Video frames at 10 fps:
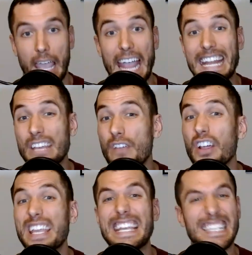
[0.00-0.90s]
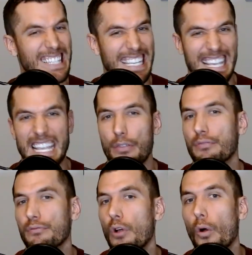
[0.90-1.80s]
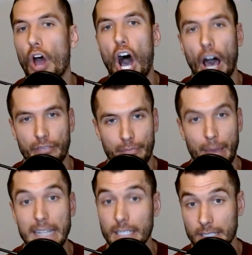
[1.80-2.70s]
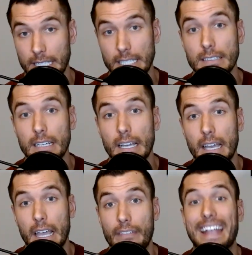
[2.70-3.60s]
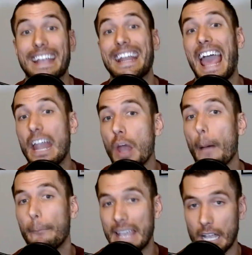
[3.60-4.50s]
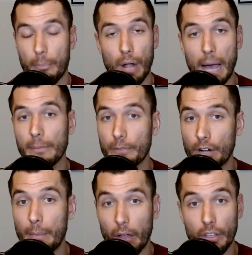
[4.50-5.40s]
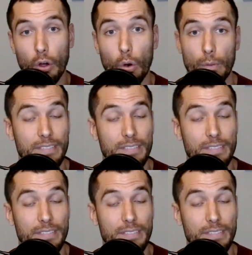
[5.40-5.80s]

And he very easily can get thrown off mentally, and that can end up being a problem for him on the court.